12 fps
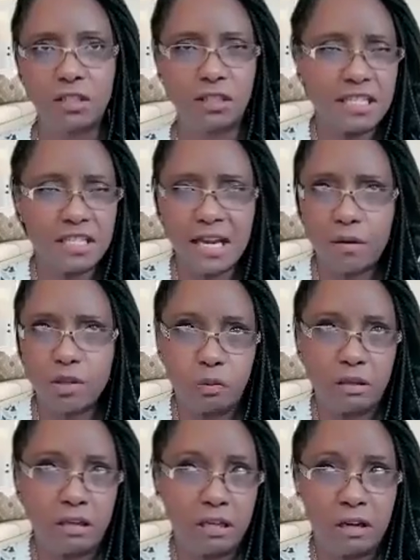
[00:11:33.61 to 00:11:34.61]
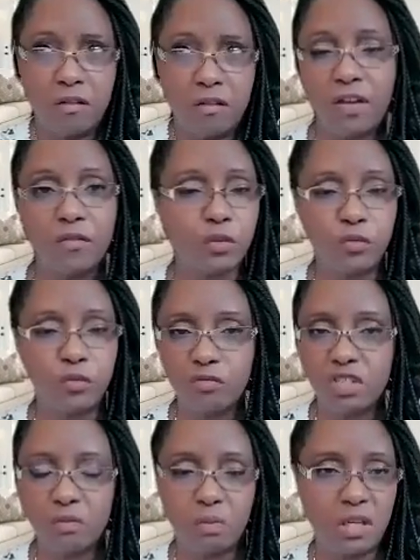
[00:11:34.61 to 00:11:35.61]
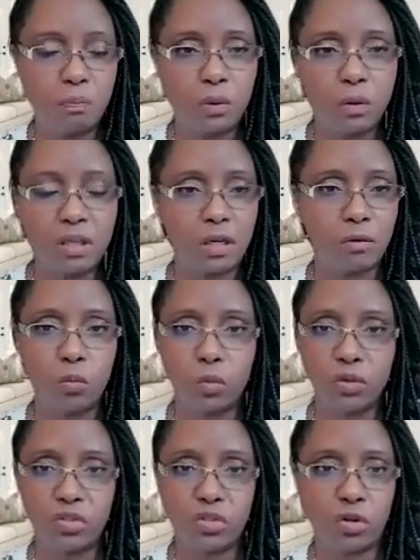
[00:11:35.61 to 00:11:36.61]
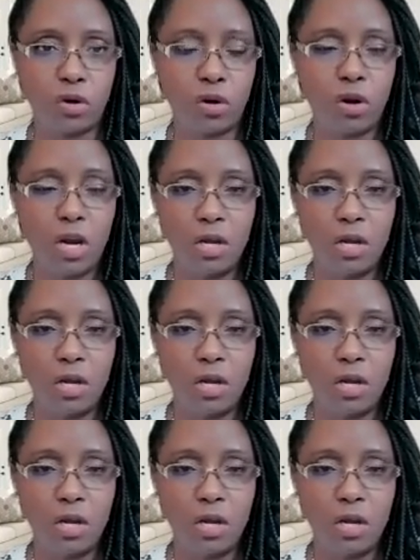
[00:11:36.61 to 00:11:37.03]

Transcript: let's say I was planning an event for 50 people here in Worcester,